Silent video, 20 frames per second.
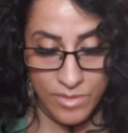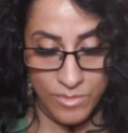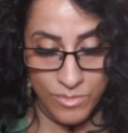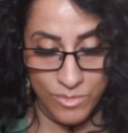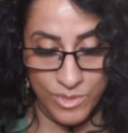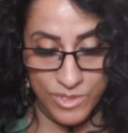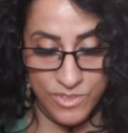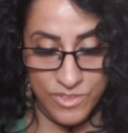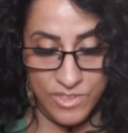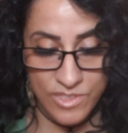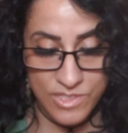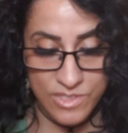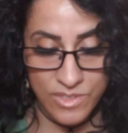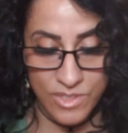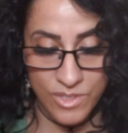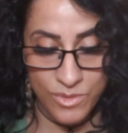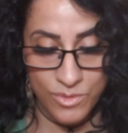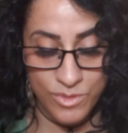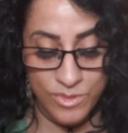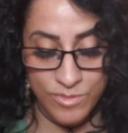What does the
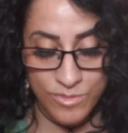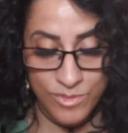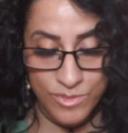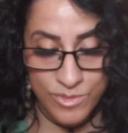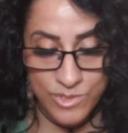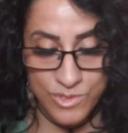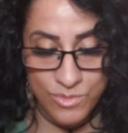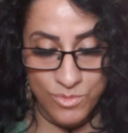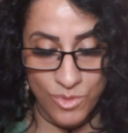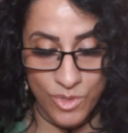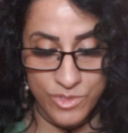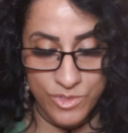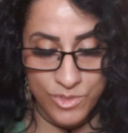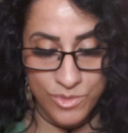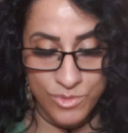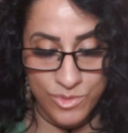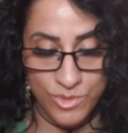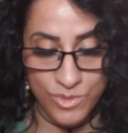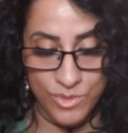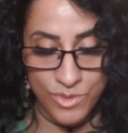universe want
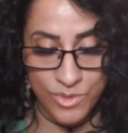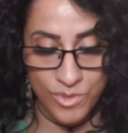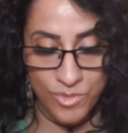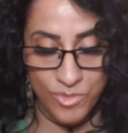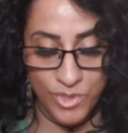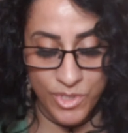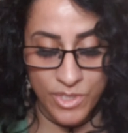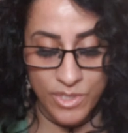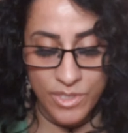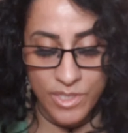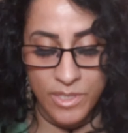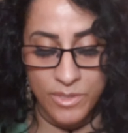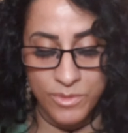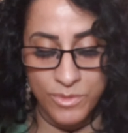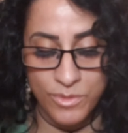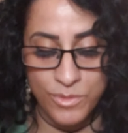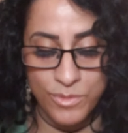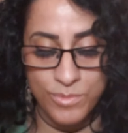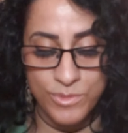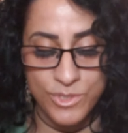you to know right now,
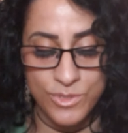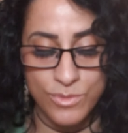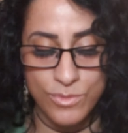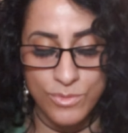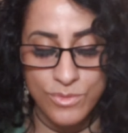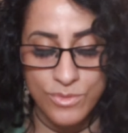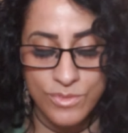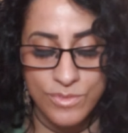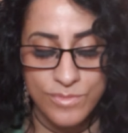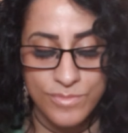group 2?